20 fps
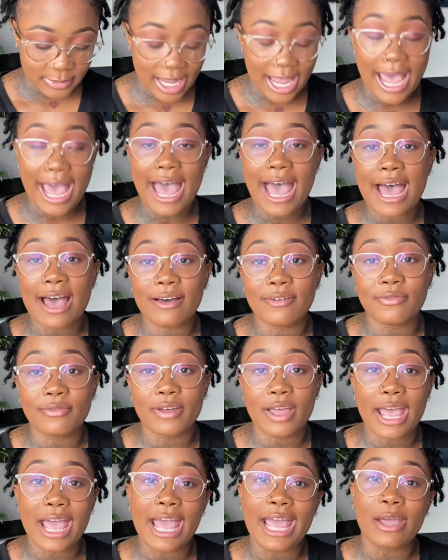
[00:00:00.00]
Have
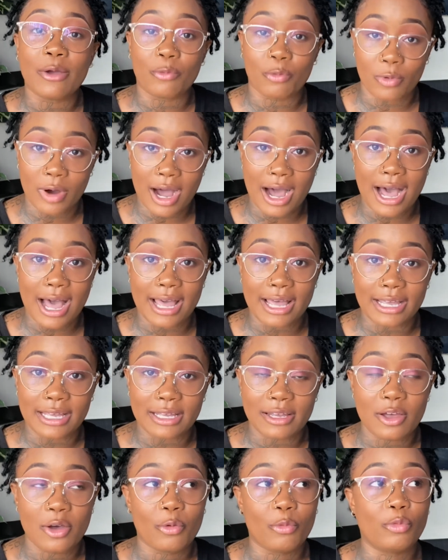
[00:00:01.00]
a why.
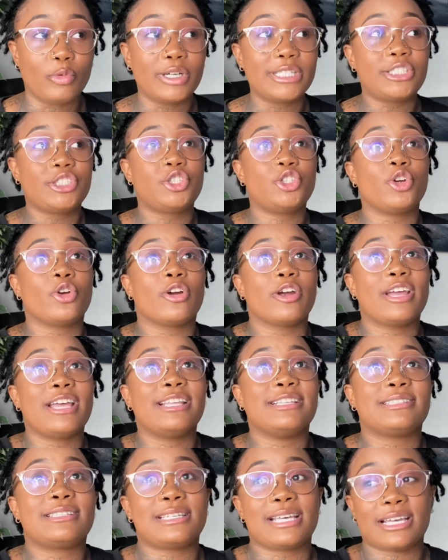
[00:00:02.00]
What's your
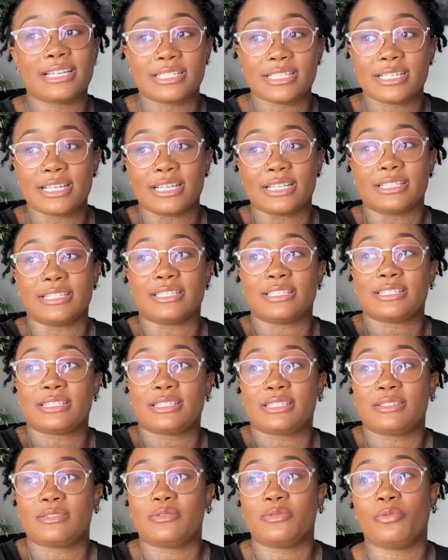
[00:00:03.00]

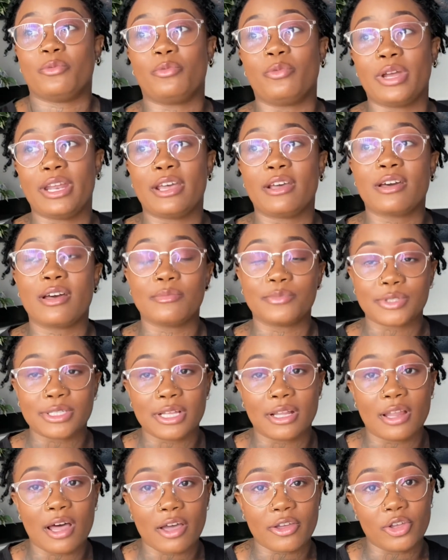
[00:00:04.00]
intentions when it comes
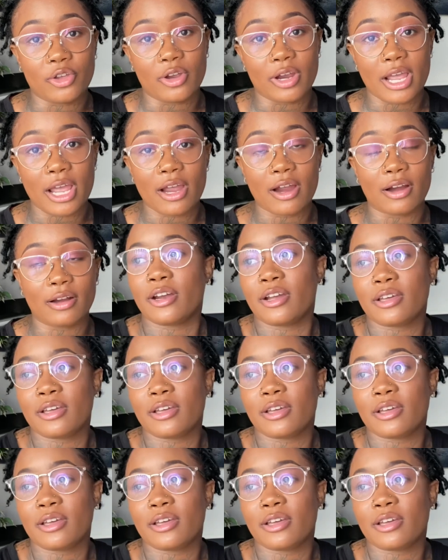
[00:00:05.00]
to locking your hair?